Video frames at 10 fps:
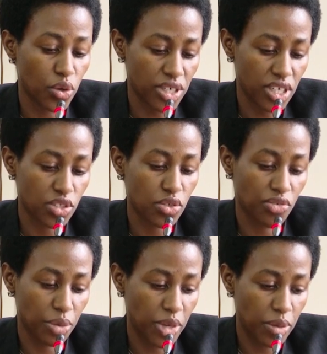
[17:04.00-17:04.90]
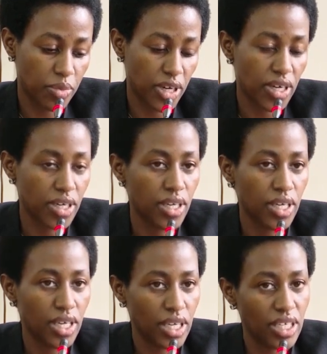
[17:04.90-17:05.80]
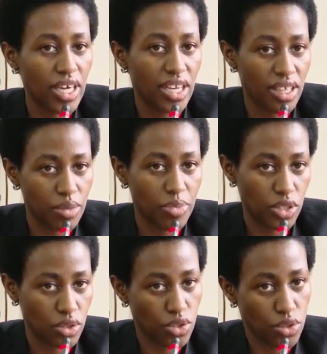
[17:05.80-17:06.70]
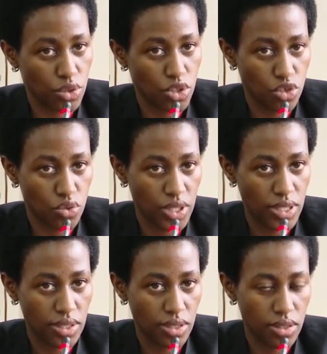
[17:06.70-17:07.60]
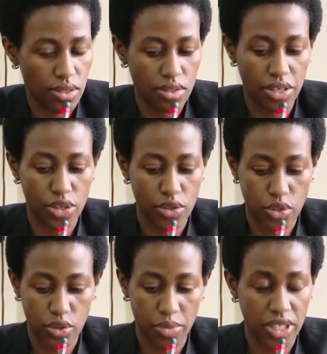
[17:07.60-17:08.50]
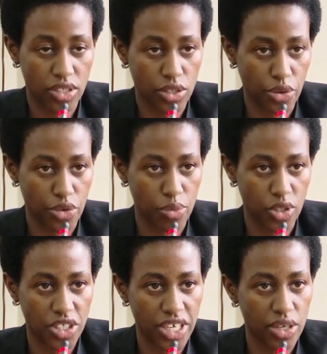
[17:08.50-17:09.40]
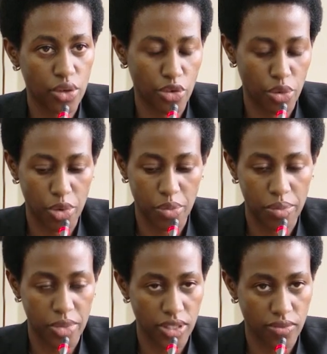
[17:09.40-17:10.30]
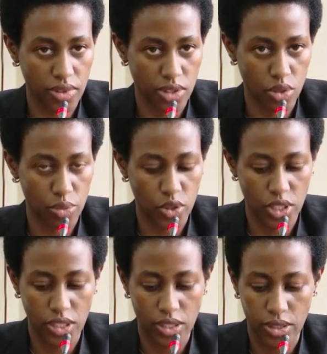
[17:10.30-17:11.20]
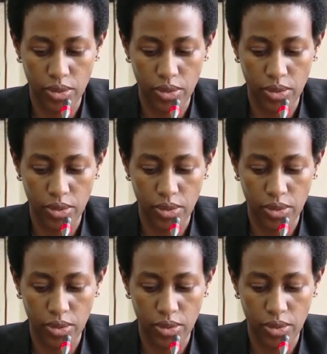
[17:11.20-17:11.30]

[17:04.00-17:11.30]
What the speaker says: conduct of a member in another person's constituency. Thank you so much, Honorable Chair and Honorable Members, for this opportunity.